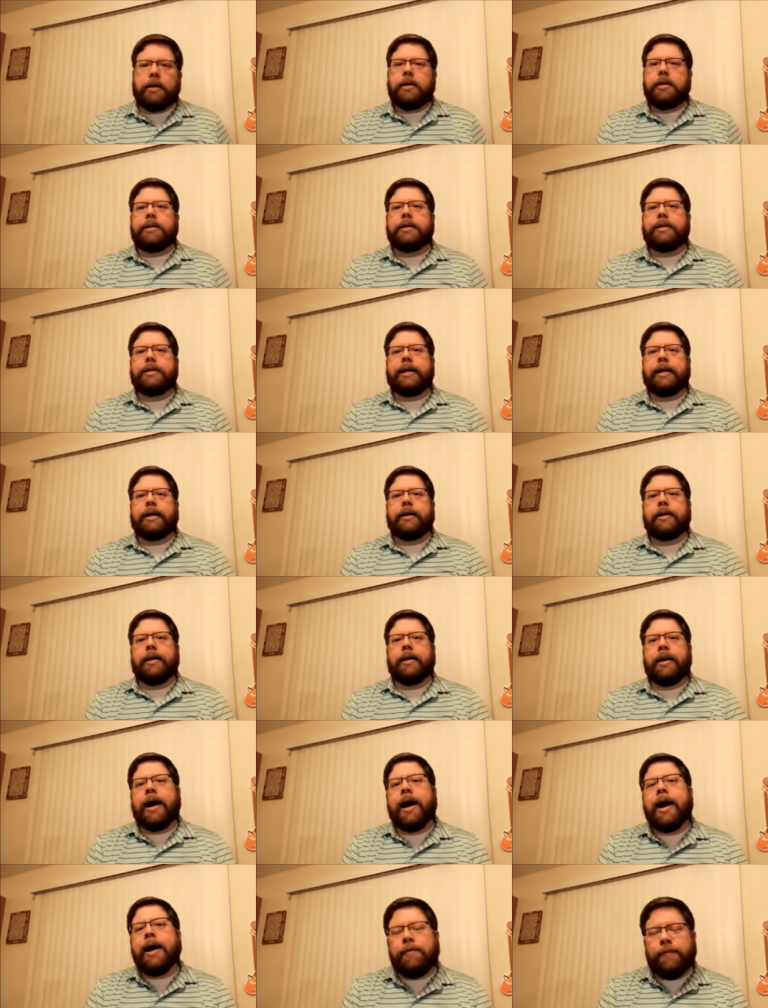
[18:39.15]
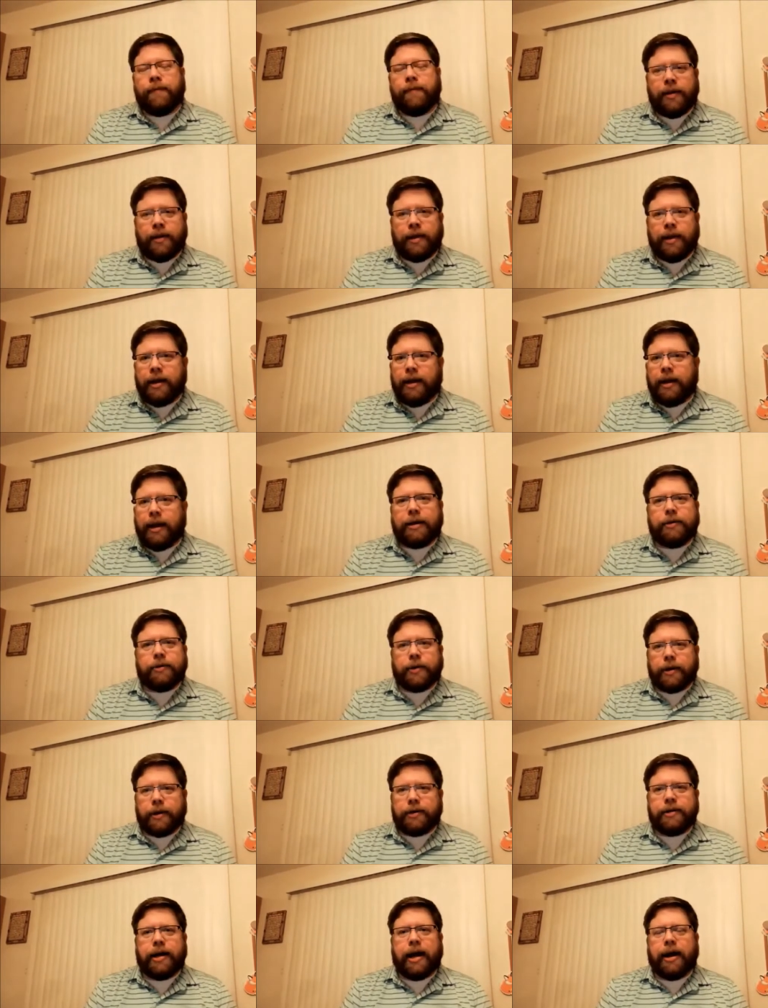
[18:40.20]
stick the knife in the
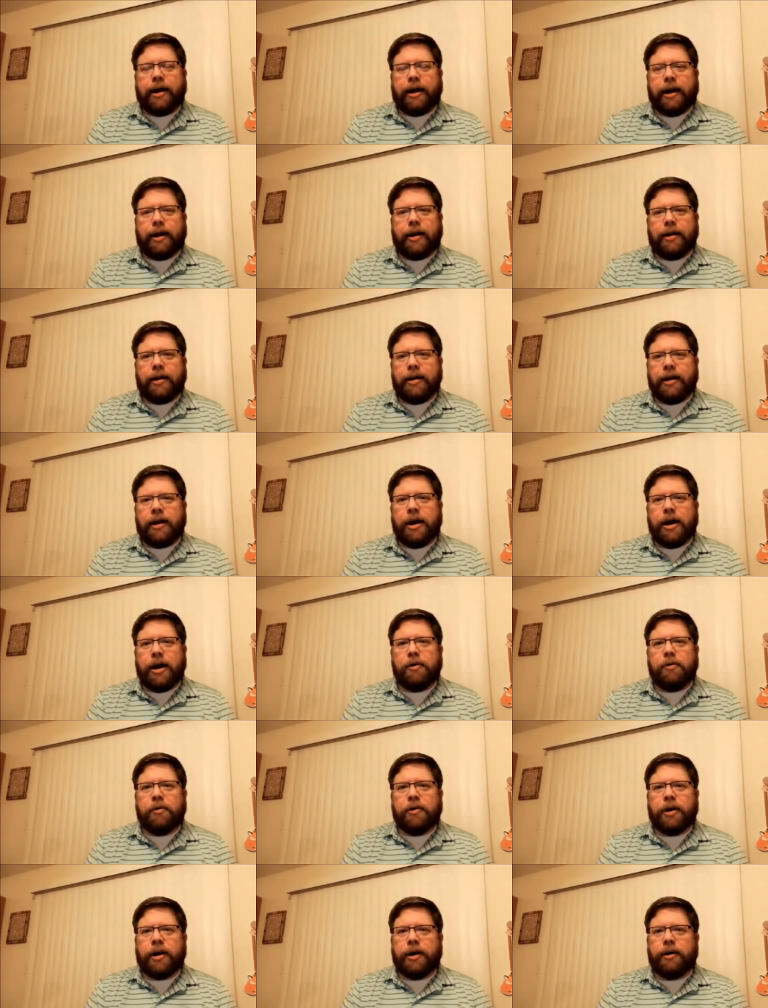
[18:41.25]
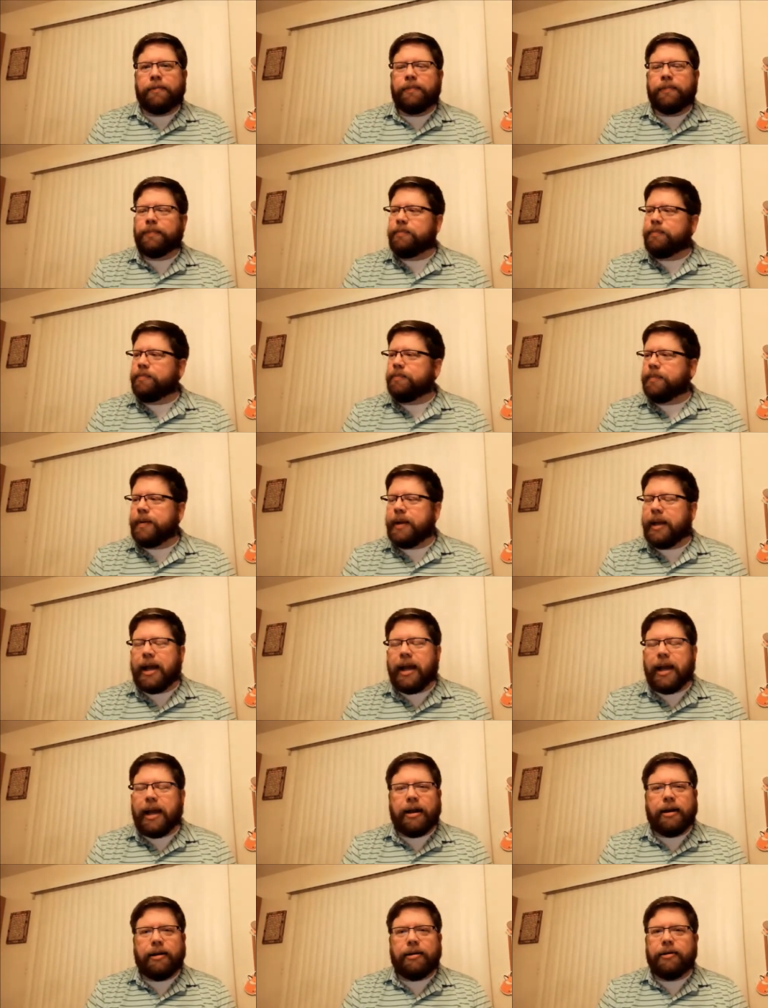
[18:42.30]
electric socket, you know, or to
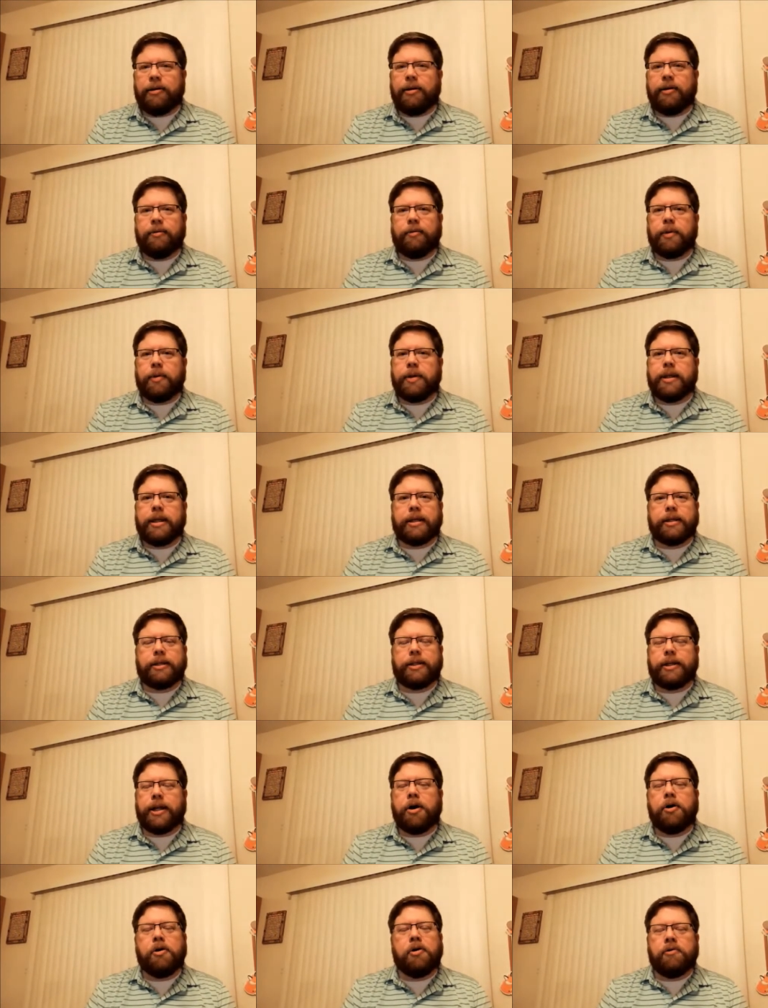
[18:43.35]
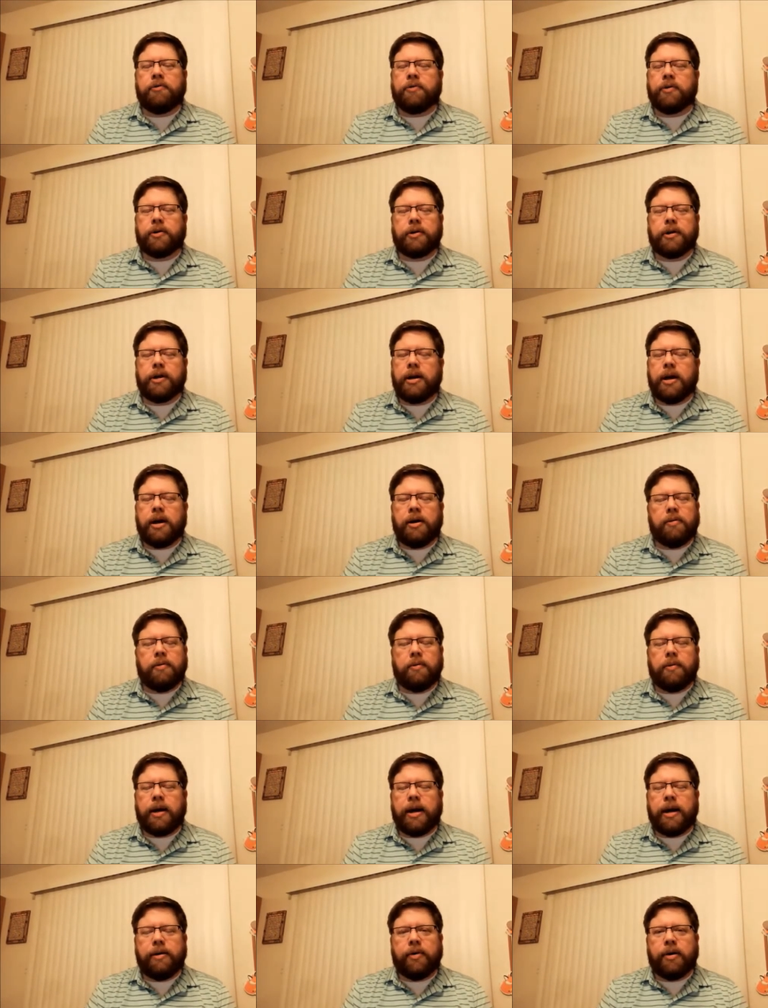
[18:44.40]
play with the stove or you know
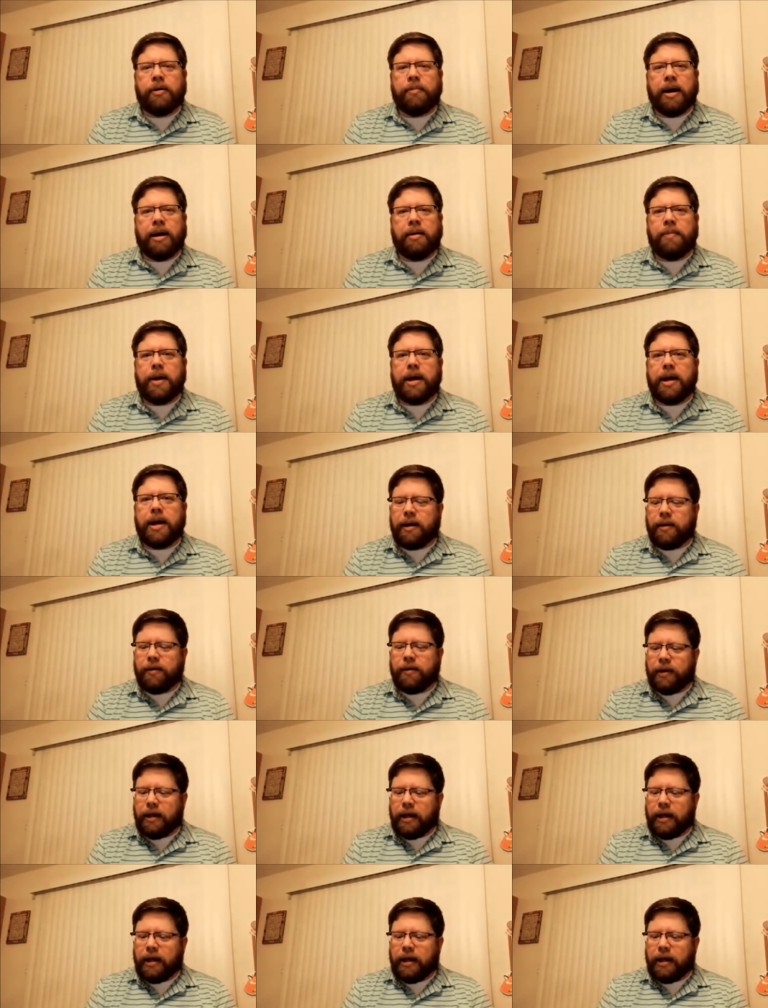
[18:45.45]
whatever it might be